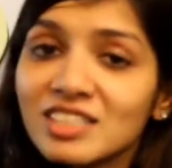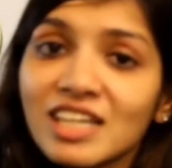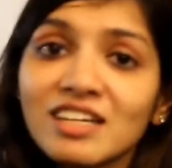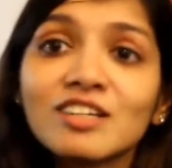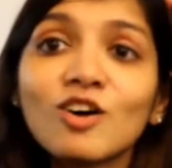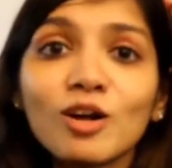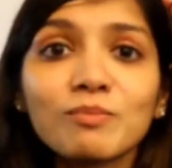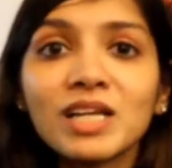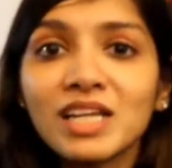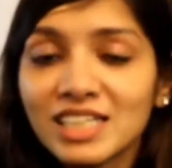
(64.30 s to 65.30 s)
than a
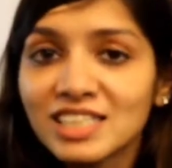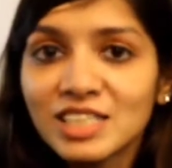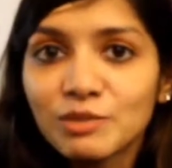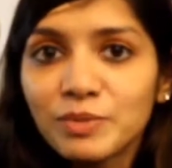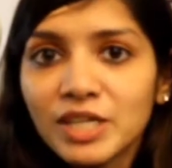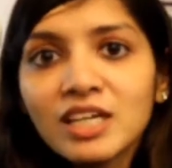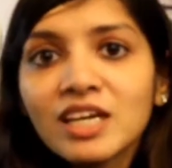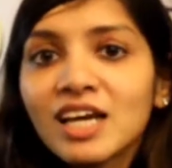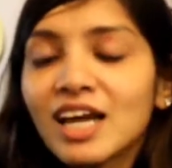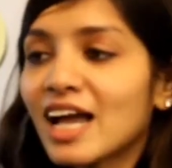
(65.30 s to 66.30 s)
normal STP,